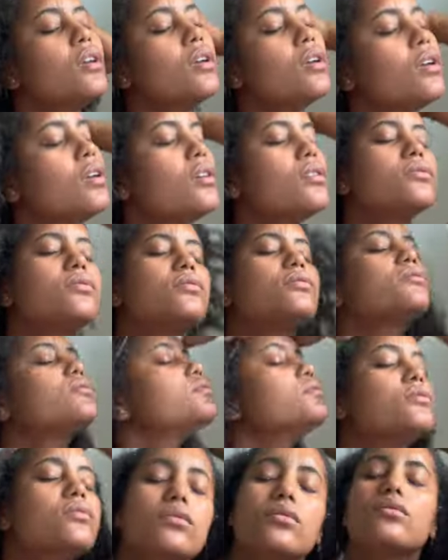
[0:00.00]
my
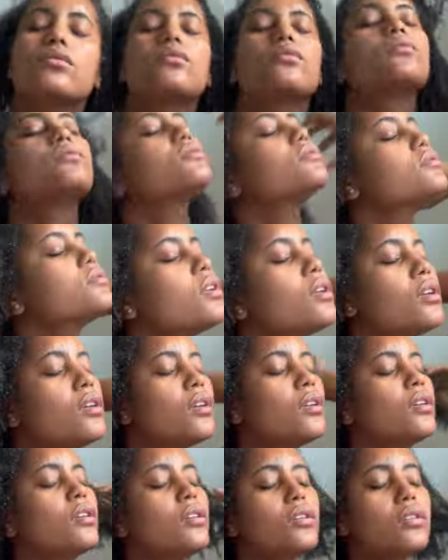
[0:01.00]
hair when it's
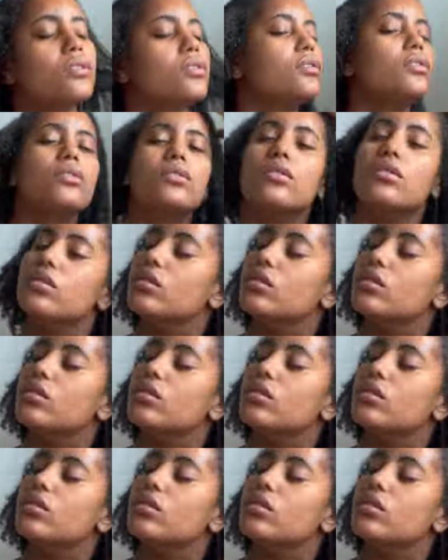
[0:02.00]
totally dry.